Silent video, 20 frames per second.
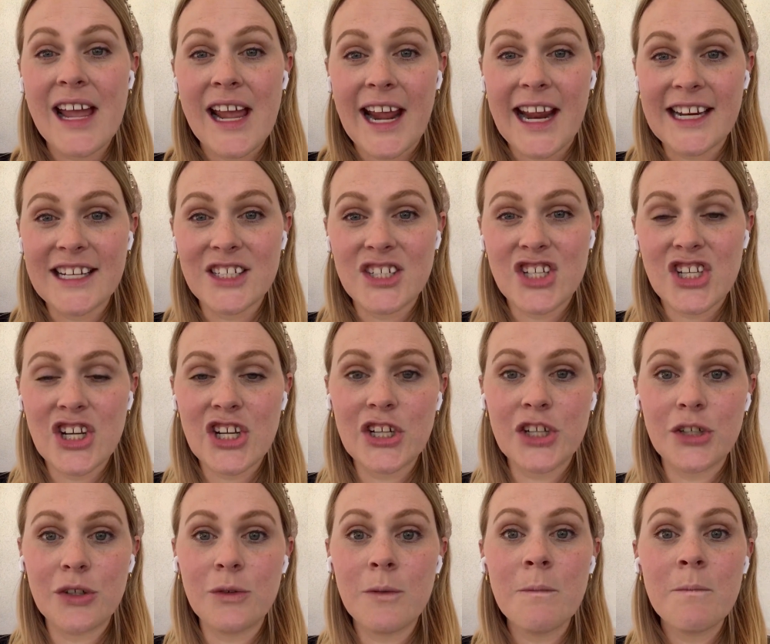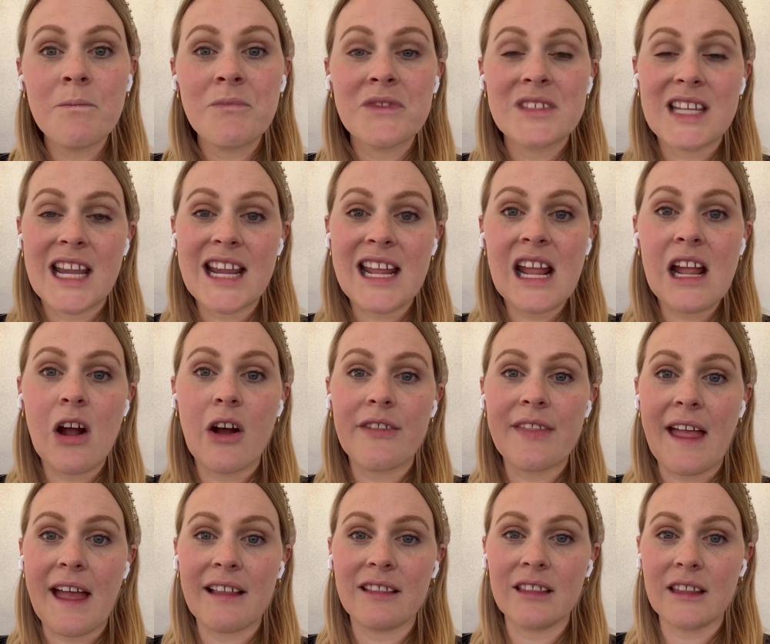and 2, taking on
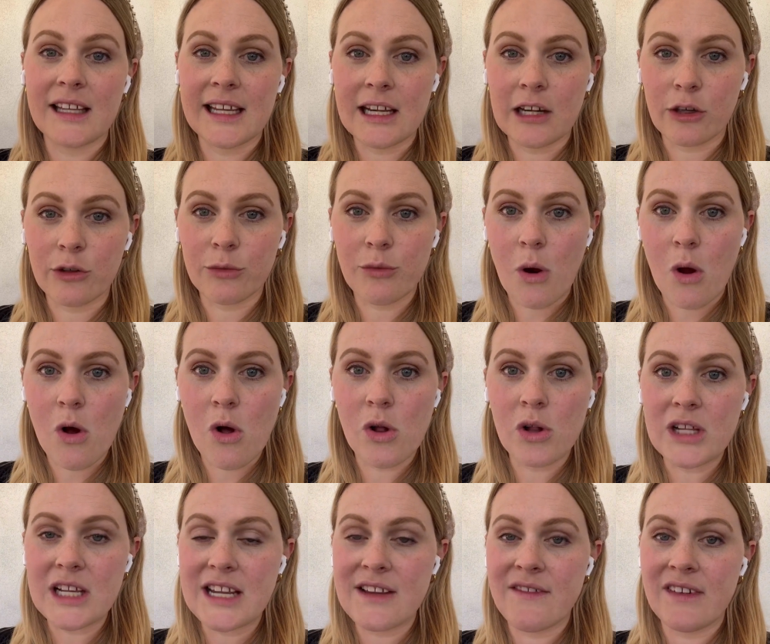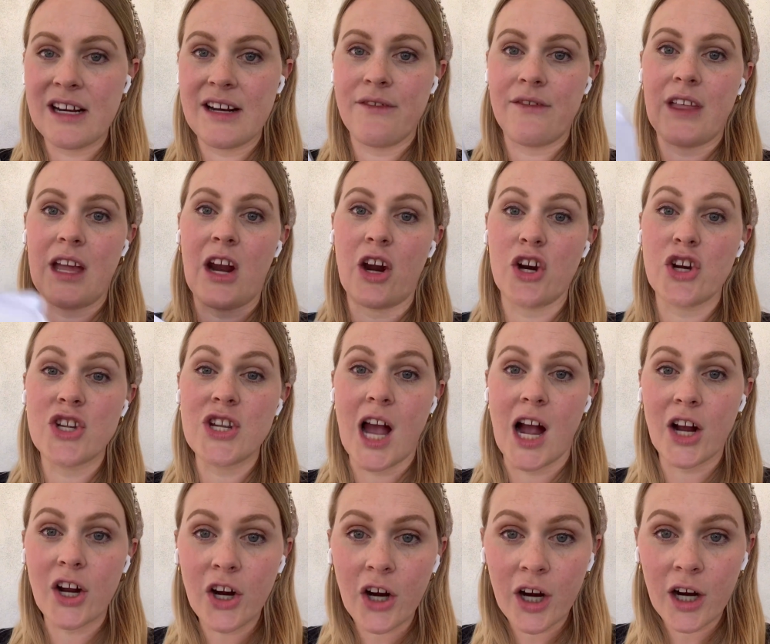that leader role even if they are
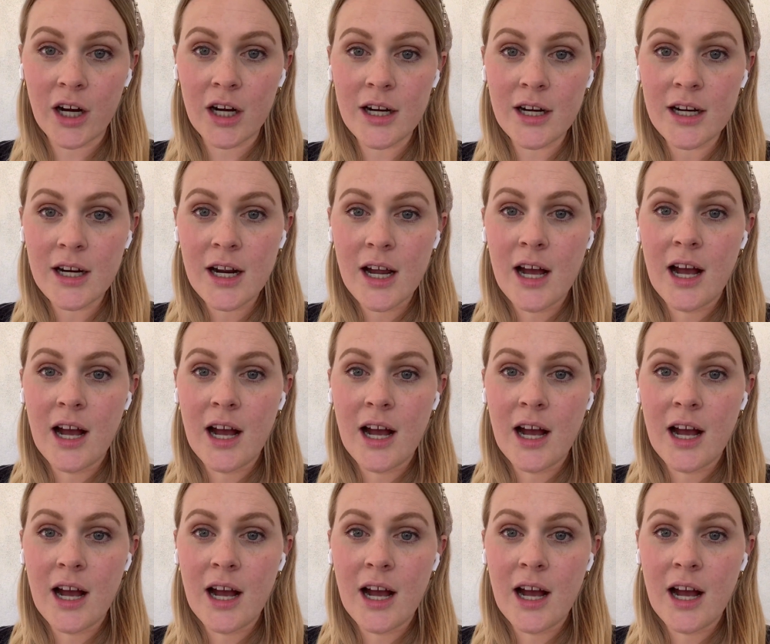younger,